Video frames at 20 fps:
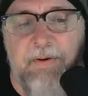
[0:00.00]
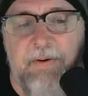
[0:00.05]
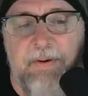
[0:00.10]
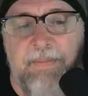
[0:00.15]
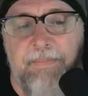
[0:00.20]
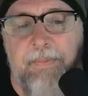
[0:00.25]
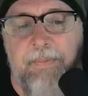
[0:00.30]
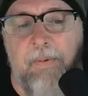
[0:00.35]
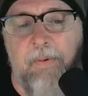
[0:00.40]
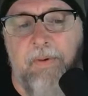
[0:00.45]

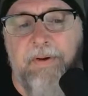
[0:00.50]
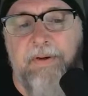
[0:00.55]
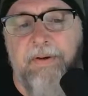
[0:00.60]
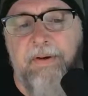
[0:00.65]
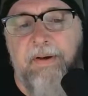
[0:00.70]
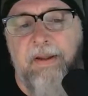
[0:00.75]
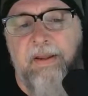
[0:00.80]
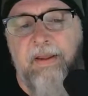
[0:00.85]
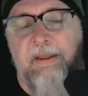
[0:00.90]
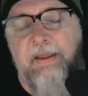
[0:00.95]
important.
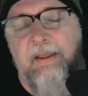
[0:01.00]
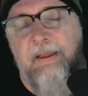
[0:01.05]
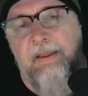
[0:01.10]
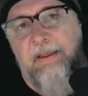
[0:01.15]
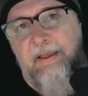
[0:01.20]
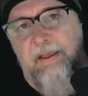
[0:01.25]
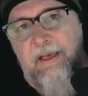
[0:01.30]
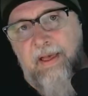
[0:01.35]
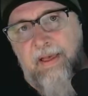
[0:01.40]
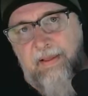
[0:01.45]

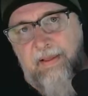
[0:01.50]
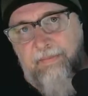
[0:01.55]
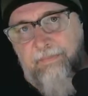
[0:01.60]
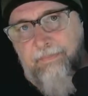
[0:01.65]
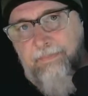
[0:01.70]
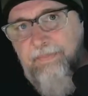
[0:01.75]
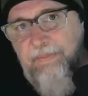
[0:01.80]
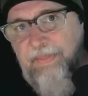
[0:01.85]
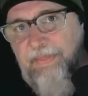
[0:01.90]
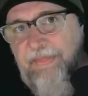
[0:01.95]

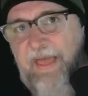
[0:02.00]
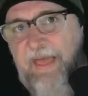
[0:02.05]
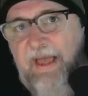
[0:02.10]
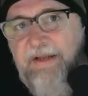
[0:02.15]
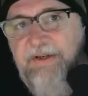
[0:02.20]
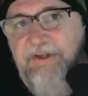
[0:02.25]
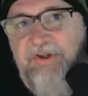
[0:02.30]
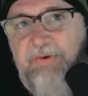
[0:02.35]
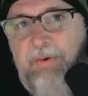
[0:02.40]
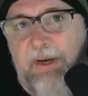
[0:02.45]

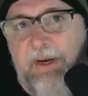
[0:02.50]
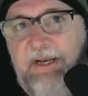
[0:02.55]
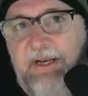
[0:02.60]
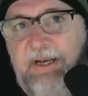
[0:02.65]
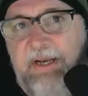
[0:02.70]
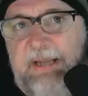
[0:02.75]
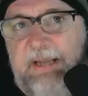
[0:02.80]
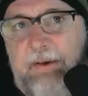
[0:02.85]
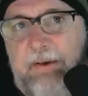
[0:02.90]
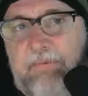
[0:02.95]
That
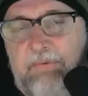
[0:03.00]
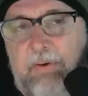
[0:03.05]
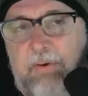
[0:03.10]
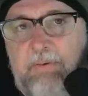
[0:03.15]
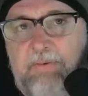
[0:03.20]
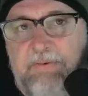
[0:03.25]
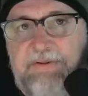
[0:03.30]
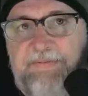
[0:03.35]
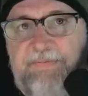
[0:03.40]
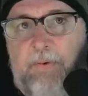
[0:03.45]
dreaded
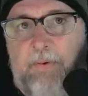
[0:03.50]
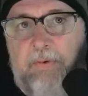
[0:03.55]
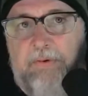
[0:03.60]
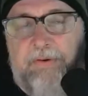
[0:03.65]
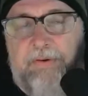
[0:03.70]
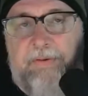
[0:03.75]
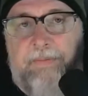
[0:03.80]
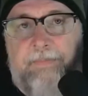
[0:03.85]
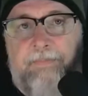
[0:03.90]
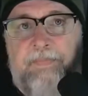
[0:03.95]
downloads
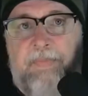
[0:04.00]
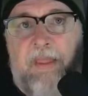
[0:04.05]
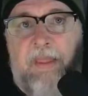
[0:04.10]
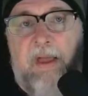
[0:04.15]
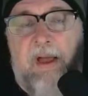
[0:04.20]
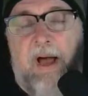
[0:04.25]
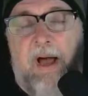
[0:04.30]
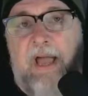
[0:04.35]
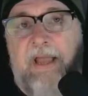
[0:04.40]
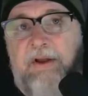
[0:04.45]
folder.
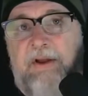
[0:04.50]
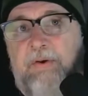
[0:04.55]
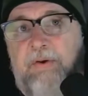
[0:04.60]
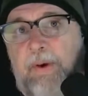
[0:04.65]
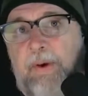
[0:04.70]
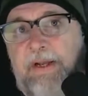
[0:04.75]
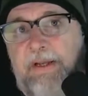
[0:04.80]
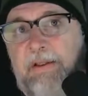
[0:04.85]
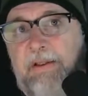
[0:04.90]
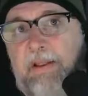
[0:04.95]
I
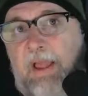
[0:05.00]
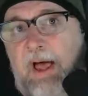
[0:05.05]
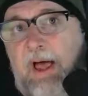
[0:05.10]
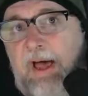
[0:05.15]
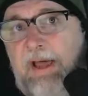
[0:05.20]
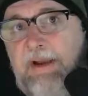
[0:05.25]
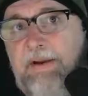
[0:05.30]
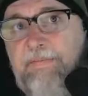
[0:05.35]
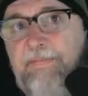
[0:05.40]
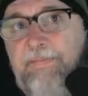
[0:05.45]
create a
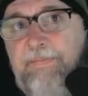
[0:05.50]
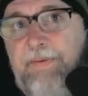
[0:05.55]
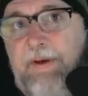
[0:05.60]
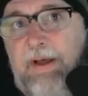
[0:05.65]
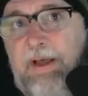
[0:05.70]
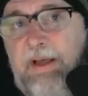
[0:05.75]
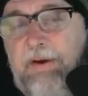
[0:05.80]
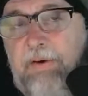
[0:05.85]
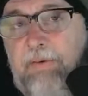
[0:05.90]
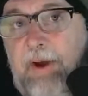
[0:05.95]
lot of
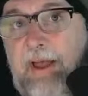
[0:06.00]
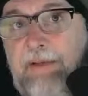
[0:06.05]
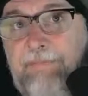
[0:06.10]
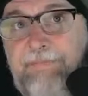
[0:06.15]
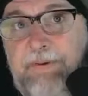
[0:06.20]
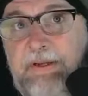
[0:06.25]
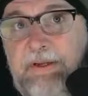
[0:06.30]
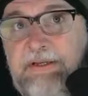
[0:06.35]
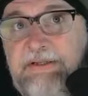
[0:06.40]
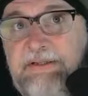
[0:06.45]

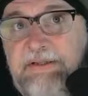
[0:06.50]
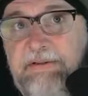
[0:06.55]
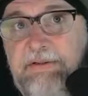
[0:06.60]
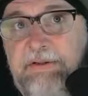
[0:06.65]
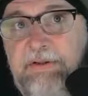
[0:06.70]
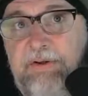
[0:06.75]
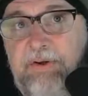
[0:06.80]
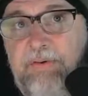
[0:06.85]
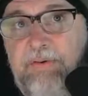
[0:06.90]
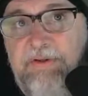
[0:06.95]
graphics
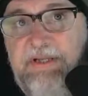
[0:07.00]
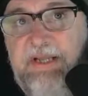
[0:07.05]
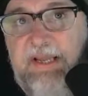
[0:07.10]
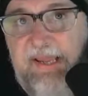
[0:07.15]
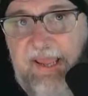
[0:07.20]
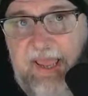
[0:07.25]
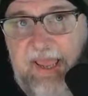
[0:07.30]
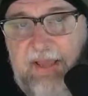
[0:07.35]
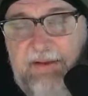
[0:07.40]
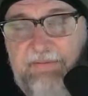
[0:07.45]
using
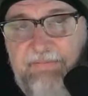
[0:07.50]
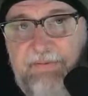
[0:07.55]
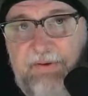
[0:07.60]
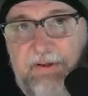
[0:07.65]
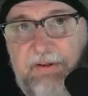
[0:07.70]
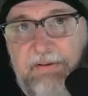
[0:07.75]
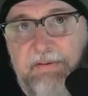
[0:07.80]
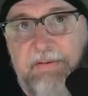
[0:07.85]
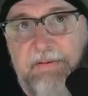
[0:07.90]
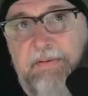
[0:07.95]

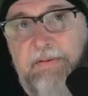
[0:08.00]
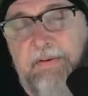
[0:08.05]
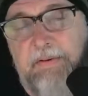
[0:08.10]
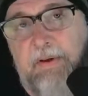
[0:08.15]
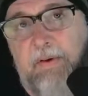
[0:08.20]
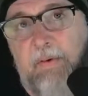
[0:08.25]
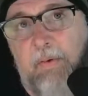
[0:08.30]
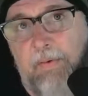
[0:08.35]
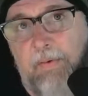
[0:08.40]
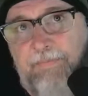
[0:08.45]
Canva
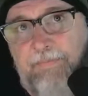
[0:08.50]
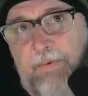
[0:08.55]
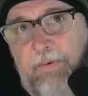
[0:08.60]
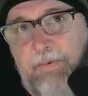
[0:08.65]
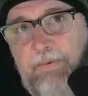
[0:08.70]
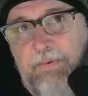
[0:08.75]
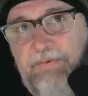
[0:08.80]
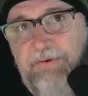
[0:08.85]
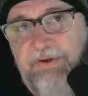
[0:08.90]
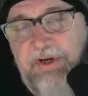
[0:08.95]
or
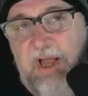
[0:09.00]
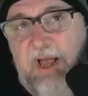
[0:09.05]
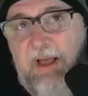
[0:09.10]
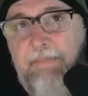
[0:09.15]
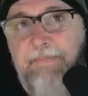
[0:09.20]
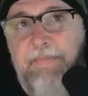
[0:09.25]
Photoshop,